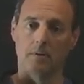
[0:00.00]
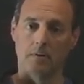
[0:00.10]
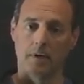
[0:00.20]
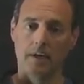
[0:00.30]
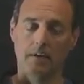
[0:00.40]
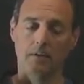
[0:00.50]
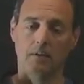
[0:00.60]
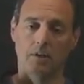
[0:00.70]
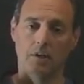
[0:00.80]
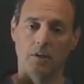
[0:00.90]
Okay?
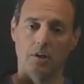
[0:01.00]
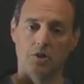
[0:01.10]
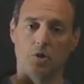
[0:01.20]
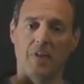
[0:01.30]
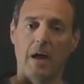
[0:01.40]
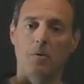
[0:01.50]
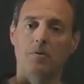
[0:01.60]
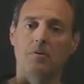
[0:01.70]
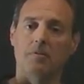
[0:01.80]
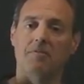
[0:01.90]
So that
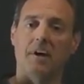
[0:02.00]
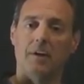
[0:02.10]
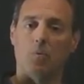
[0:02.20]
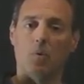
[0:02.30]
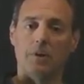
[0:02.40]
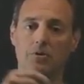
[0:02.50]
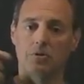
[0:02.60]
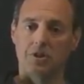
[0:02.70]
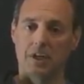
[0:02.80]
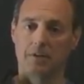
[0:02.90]
would define one
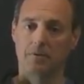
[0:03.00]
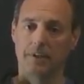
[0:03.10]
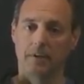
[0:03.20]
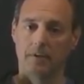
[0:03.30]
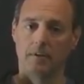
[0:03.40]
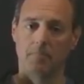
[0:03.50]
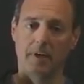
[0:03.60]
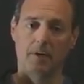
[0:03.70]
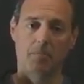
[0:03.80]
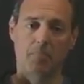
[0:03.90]
trajectory.
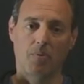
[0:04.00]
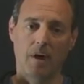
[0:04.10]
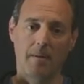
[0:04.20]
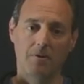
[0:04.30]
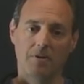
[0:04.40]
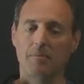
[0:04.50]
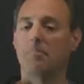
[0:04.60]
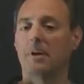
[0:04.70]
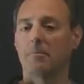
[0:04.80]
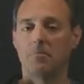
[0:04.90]
My parameters I'm going to
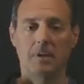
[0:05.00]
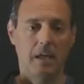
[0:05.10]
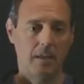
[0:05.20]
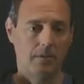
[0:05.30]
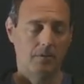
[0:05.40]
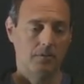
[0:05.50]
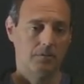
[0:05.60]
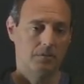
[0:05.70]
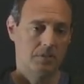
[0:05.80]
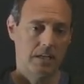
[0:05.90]
pick them to be 8
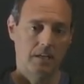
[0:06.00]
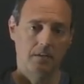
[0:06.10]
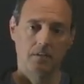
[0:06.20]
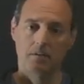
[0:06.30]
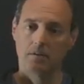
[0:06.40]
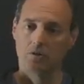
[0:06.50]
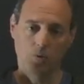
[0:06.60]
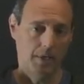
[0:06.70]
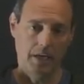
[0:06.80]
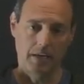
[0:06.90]
thirds, 10,
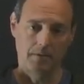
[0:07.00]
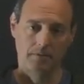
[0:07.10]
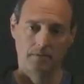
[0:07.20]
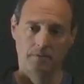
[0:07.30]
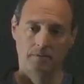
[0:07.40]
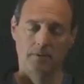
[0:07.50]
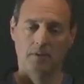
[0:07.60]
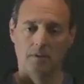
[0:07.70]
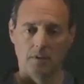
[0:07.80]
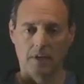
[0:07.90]
28.
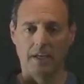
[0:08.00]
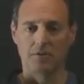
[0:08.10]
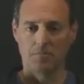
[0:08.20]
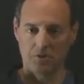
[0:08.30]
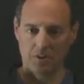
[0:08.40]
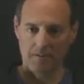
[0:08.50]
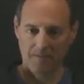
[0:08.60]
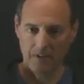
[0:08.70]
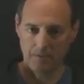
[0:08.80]
Okay, so I'm just going to fix